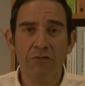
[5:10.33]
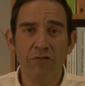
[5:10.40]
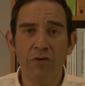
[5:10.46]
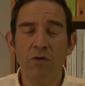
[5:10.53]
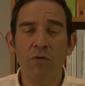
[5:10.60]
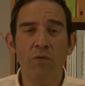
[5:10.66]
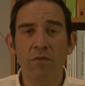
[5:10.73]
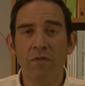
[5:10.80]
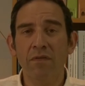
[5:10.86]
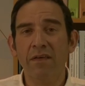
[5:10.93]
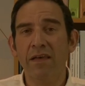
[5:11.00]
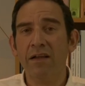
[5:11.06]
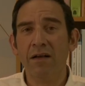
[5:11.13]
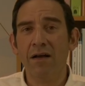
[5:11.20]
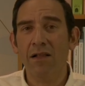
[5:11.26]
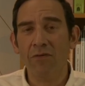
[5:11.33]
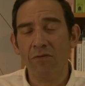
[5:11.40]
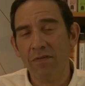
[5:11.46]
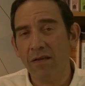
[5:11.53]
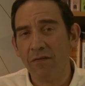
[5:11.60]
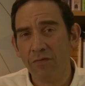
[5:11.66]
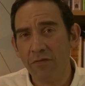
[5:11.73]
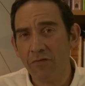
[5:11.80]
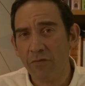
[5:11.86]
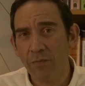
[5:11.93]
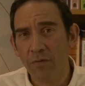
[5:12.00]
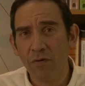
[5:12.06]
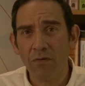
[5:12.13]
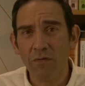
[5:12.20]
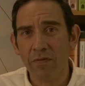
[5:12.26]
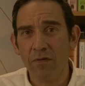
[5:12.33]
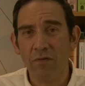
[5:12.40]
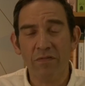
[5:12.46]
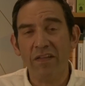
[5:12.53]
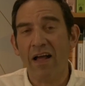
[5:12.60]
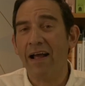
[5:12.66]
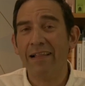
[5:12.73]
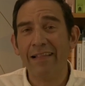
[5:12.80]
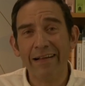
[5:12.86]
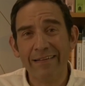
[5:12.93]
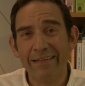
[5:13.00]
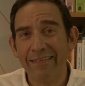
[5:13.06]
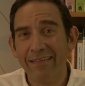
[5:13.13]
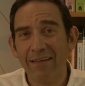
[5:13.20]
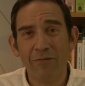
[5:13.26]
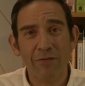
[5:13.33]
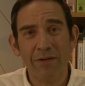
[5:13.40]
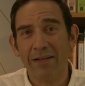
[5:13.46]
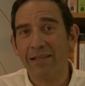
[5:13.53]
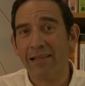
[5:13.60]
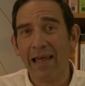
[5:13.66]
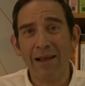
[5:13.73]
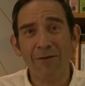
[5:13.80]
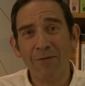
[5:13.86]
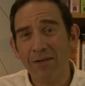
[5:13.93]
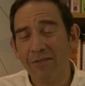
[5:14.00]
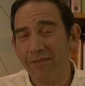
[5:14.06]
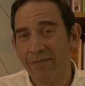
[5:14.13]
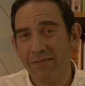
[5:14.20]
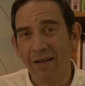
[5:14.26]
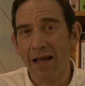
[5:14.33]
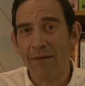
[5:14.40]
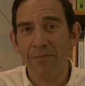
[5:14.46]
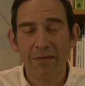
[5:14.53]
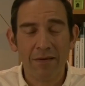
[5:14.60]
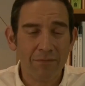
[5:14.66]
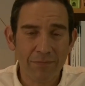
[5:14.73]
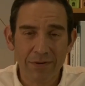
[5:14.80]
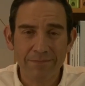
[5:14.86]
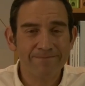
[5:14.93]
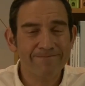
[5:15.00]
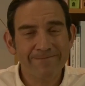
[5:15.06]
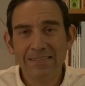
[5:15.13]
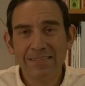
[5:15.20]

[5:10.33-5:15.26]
Jew whose skin color is different from yours and whose dialect is different in language and time zone, but